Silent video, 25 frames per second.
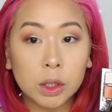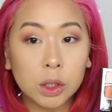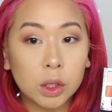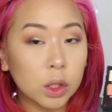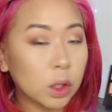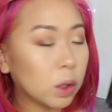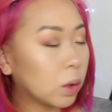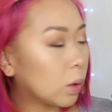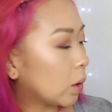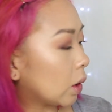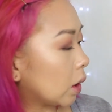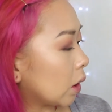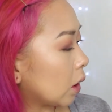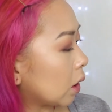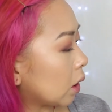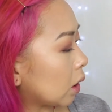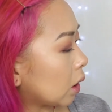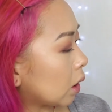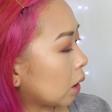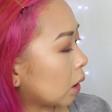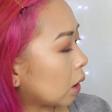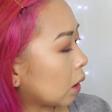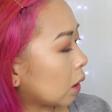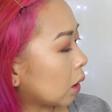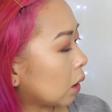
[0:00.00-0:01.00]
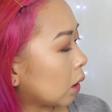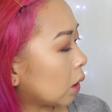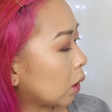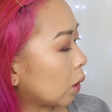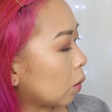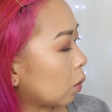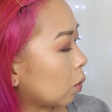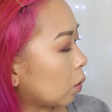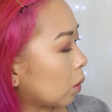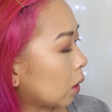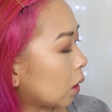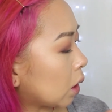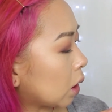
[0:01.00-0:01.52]
gonna go in
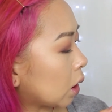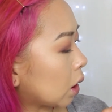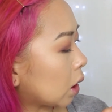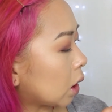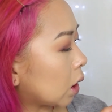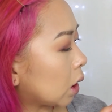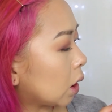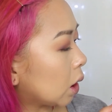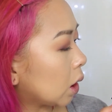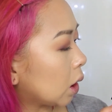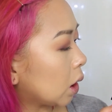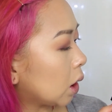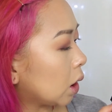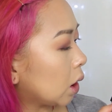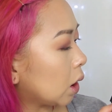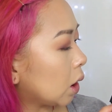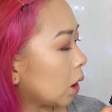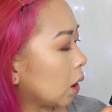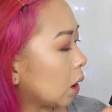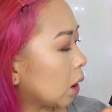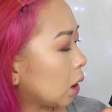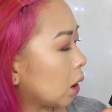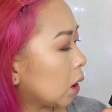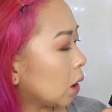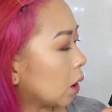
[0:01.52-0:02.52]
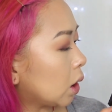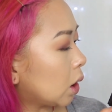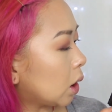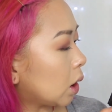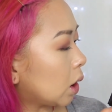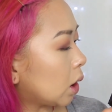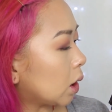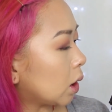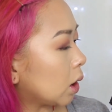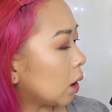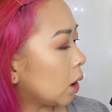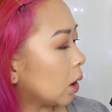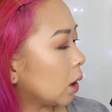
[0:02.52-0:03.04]
with
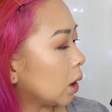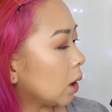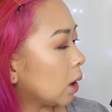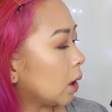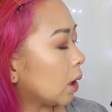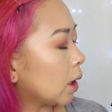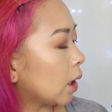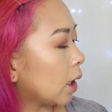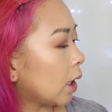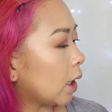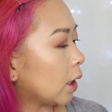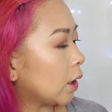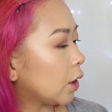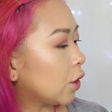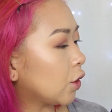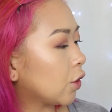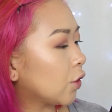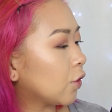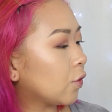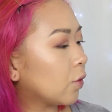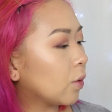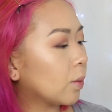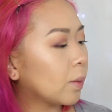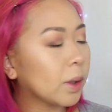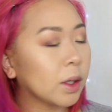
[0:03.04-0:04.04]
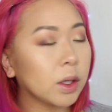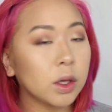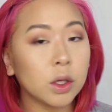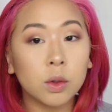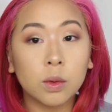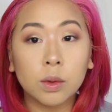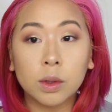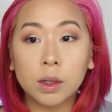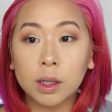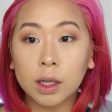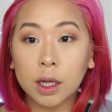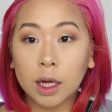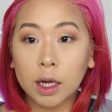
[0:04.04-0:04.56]
Dawn again, just for my
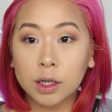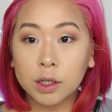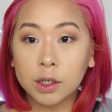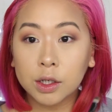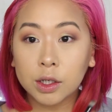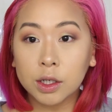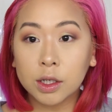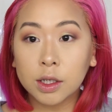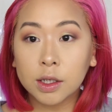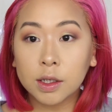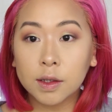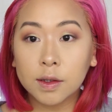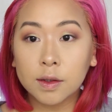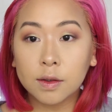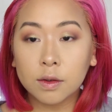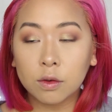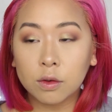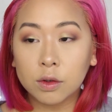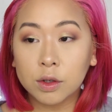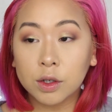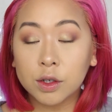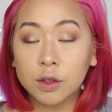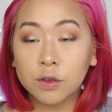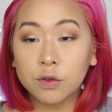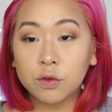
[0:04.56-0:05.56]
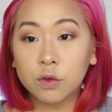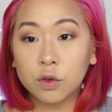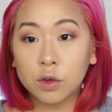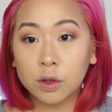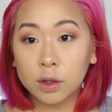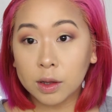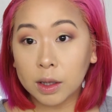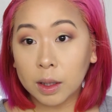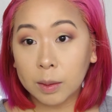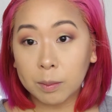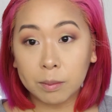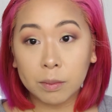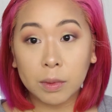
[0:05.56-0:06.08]
lower lashes, or just
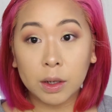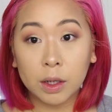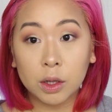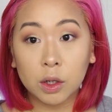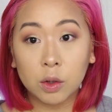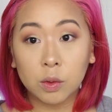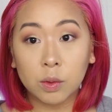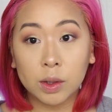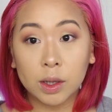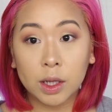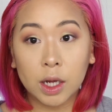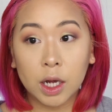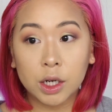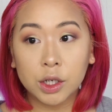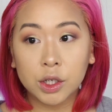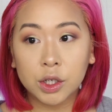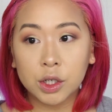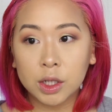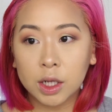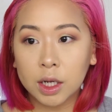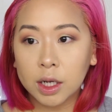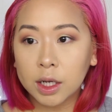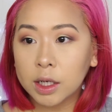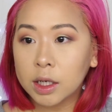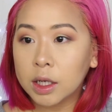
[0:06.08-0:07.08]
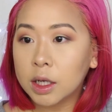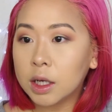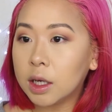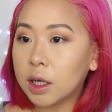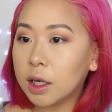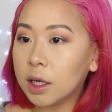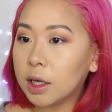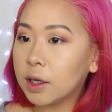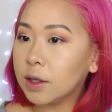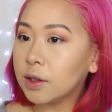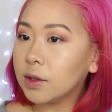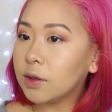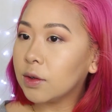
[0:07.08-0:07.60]
for my lower lash line,
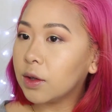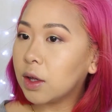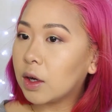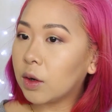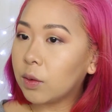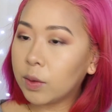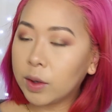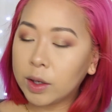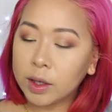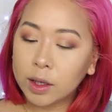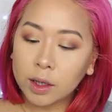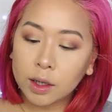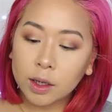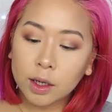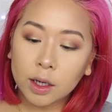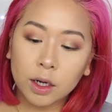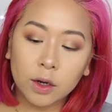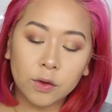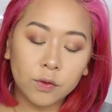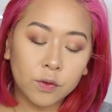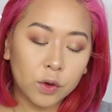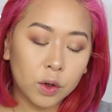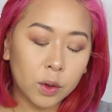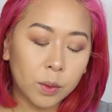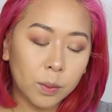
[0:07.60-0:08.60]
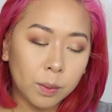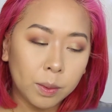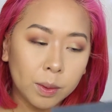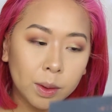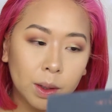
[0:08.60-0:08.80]
so that way it can kind of all